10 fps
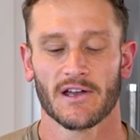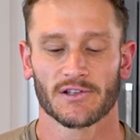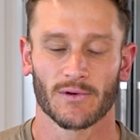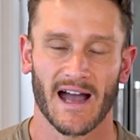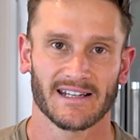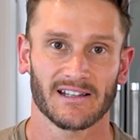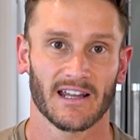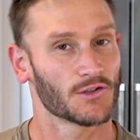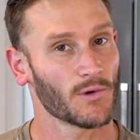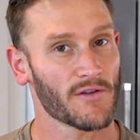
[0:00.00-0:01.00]
So
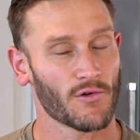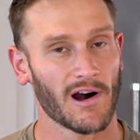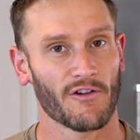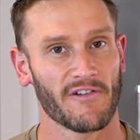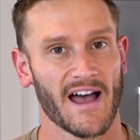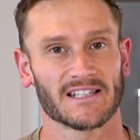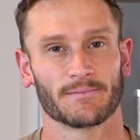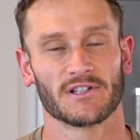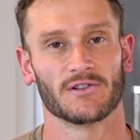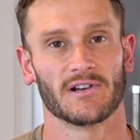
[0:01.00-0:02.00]
ideally, a twenty-four hour
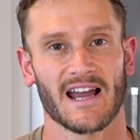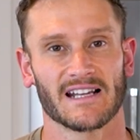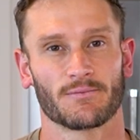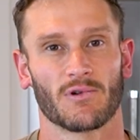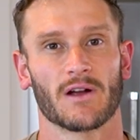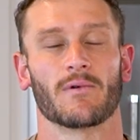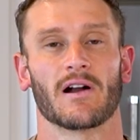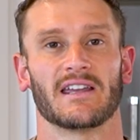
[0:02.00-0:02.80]
fast puts you at a nice point where